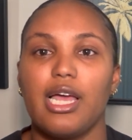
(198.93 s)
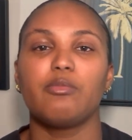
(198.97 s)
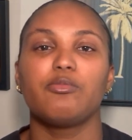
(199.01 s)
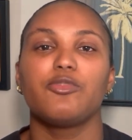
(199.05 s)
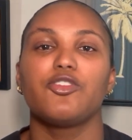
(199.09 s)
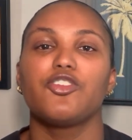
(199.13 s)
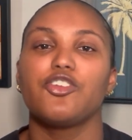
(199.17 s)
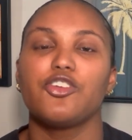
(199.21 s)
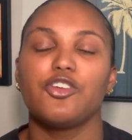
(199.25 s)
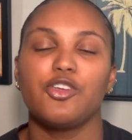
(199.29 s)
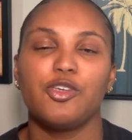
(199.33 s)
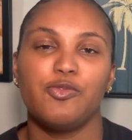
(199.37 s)
I'm
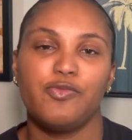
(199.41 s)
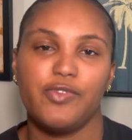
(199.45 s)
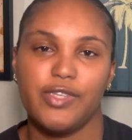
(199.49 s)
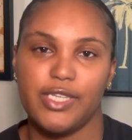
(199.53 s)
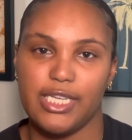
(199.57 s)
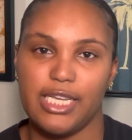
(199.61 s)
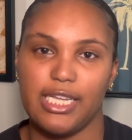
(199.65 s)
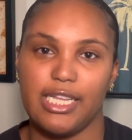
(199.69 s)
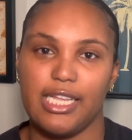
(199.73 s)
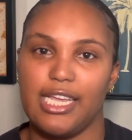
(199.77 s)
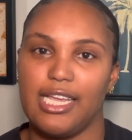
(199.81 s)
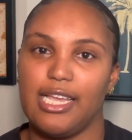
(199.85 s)
sure you've
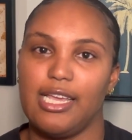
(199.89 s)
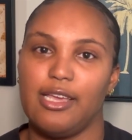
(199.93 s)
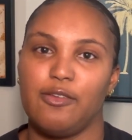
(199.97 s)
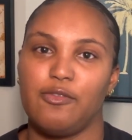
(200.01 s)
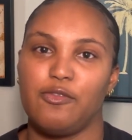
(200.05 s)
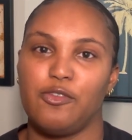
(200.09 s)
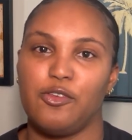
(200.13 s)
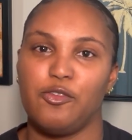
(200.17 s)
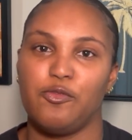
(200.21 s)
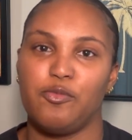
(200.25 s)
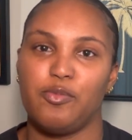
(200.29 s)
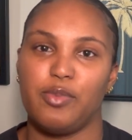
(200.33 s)
seen it
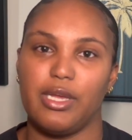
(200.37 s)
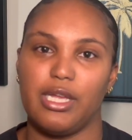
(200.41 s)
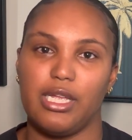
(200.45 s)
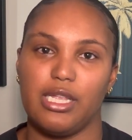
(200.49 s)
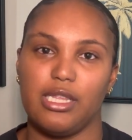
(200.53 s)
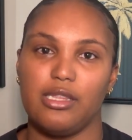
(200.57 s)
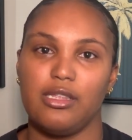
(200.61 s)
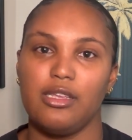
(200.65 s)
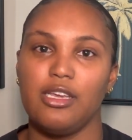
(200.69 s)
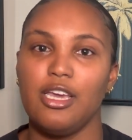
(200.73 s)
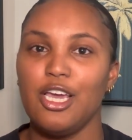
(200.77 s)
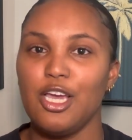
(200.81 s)
if you've
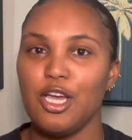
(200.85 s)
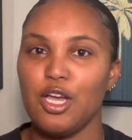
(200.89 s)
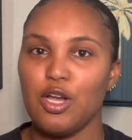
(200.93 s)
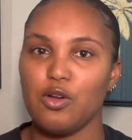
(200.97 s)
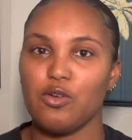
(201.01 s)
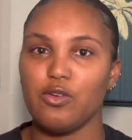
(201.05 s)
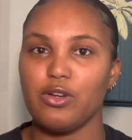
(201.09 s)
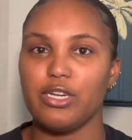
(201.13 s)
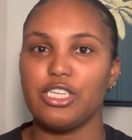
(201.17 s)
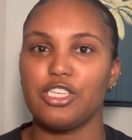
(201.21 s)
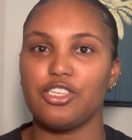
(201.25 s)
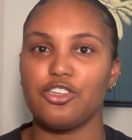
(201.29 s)
been
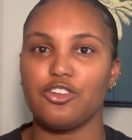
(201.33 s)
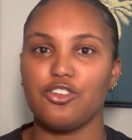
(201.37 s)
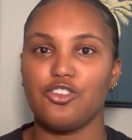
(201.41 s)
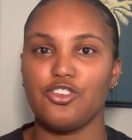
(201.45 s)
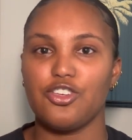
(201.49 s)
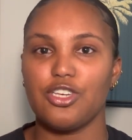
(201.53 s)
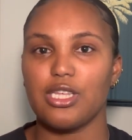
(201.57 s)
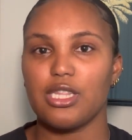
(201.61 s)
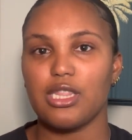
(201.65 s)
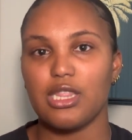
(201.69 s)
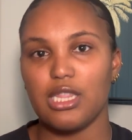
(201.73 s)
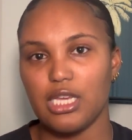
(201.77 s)

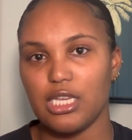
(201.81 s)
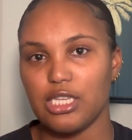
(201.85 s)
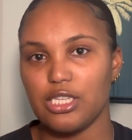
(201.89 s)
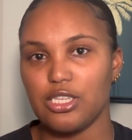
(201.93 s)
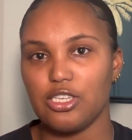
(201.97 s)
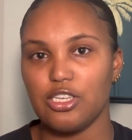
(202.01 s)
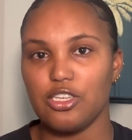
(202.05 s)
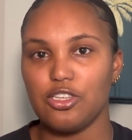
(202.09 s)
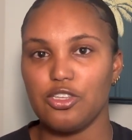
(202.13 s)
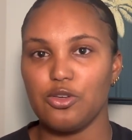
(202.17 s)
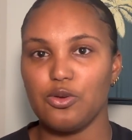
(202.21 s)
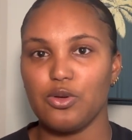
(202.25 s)
researching things
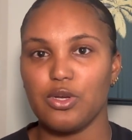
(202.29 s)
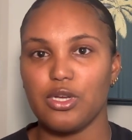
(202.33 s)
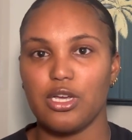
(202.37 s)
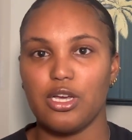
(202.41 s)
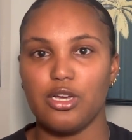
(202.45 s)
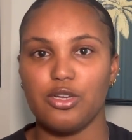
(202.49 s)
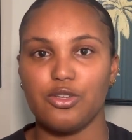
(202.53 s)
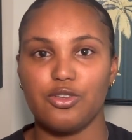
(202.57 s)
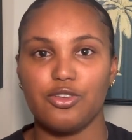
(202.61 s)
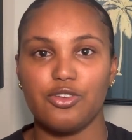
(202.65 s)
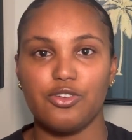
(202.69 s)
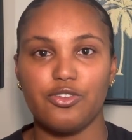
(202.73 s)
to do in
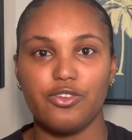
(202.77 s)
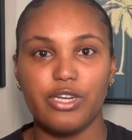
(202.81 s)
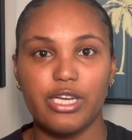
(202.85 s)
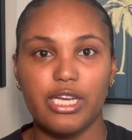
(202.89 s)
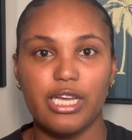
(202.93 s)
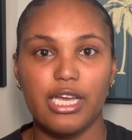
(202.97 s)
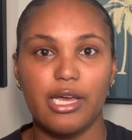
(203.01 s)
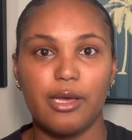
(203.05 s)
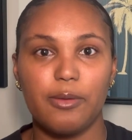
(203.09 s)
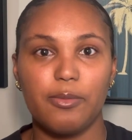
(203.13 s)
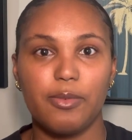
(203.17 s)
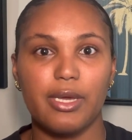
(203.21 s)
Costa
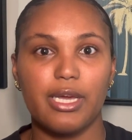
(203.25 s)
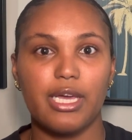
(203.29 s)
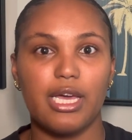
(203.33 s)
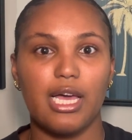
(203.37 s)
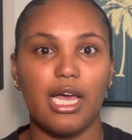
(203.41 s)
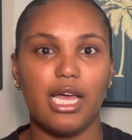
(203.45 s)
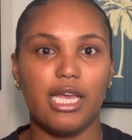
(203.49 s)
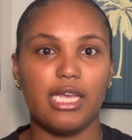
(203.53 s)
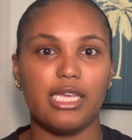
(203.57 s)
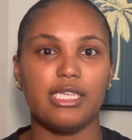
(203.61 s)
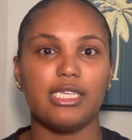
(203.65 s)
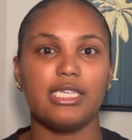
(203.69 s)
Rica,
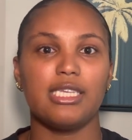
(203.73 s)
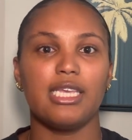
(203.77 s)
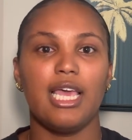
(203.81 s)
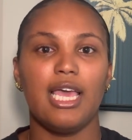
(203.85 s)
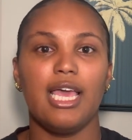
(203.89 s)
because